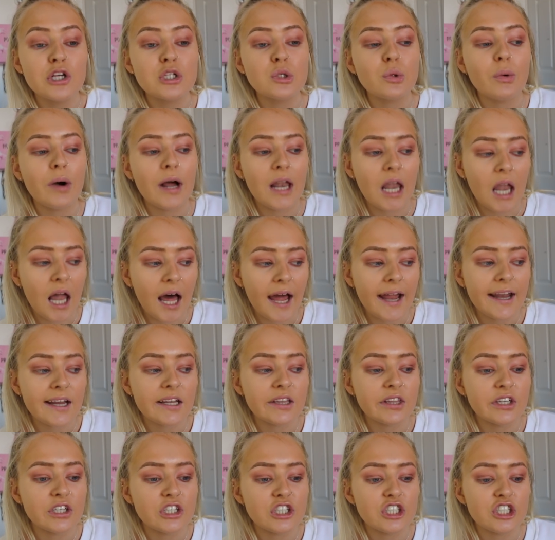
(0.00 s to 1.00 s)
So I
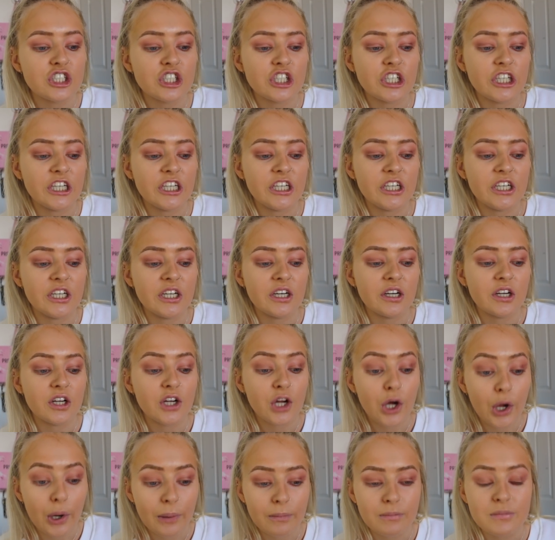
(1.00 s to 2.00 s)
like that she
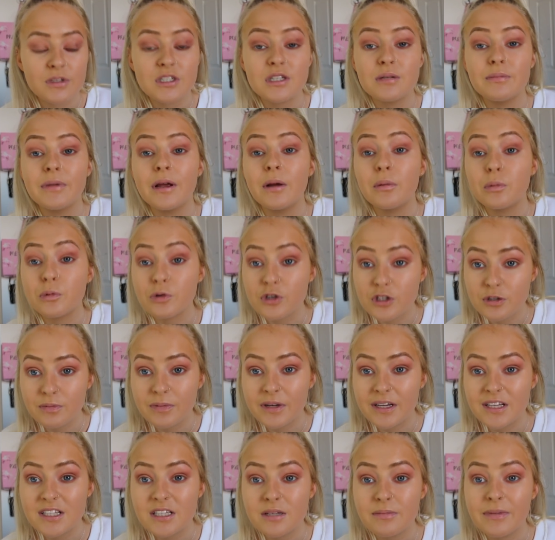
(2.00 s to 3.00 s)
comes to me and will
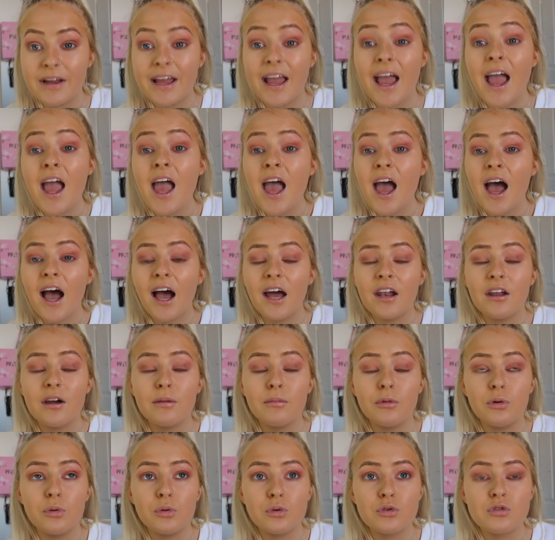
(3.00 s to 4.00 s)
speak to me, and
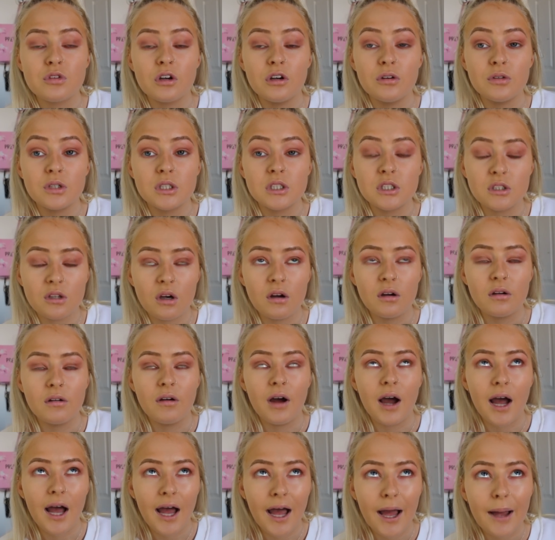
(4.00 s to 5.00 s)
I'm also so
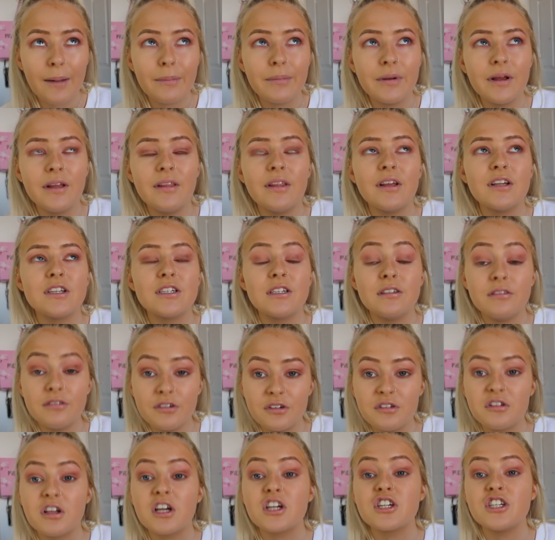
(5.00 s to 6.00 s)
happy that she
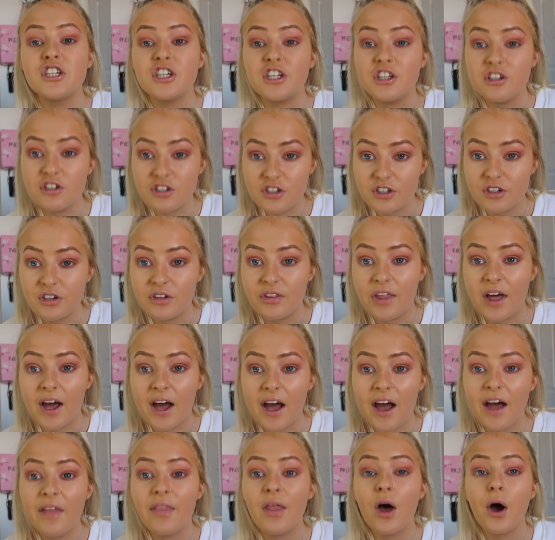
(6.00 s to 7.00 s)
feels like she can do
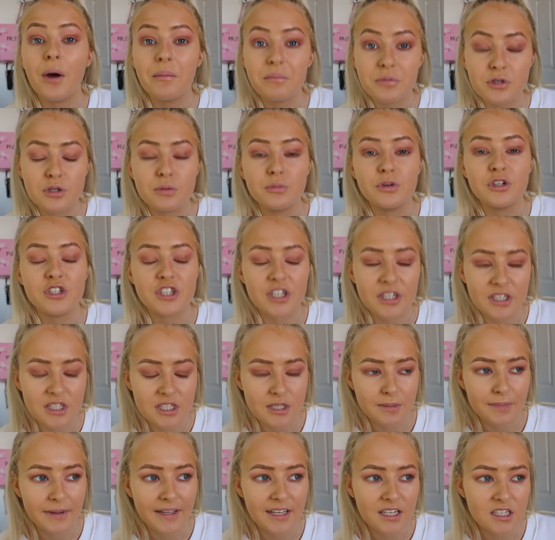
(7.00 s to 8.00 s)
that and that I'm someone she can
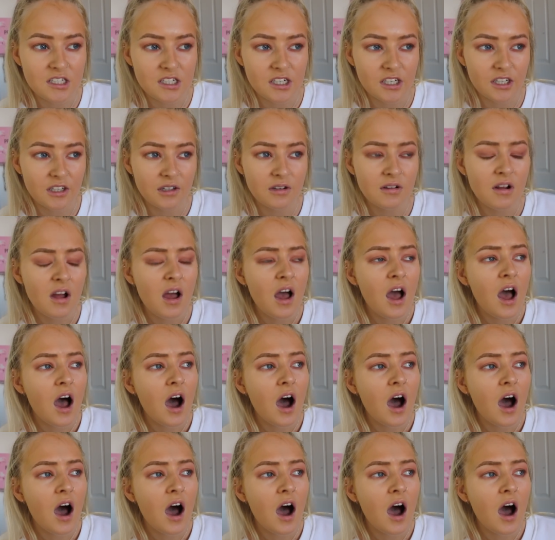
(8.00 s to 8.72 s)
speak to.